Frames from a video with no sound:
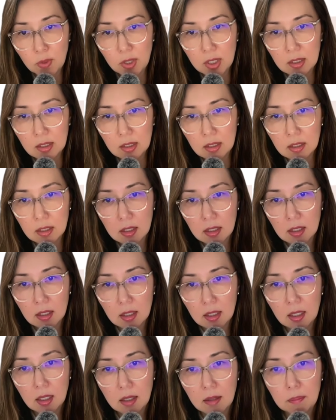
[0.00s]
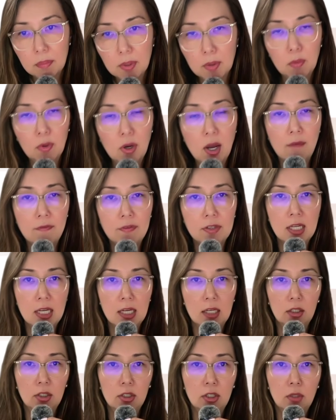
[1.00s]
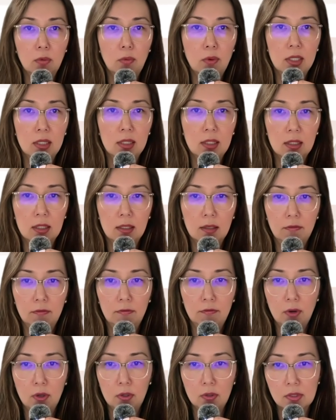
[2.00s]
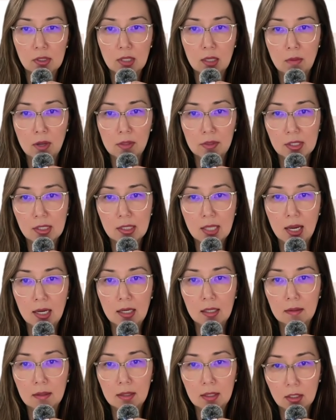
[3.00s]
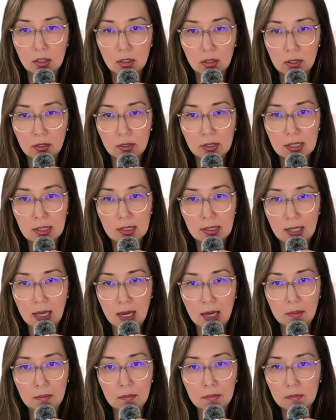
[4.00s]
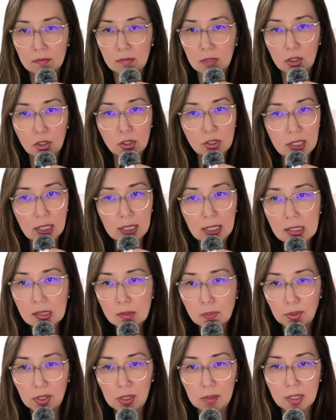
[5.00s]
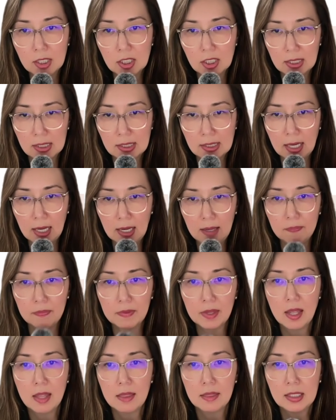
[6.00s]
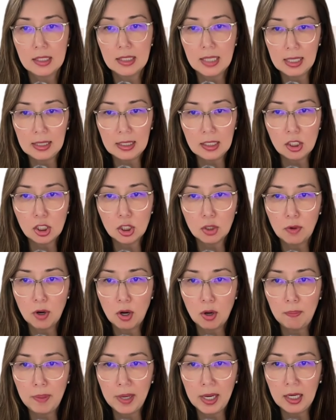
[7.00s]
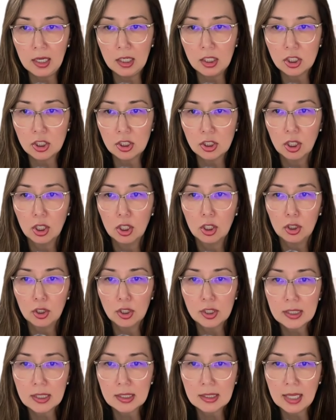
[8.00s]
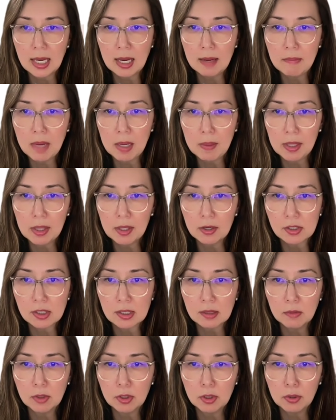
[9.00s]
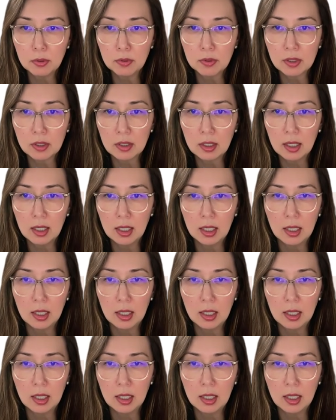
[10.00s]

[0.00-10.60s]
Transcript: one, but we'll have to take a look when the photos come on the site. There's the same, it looks like it's pretty much the same. The Daily Duo page looks the same. Maybe there's some newer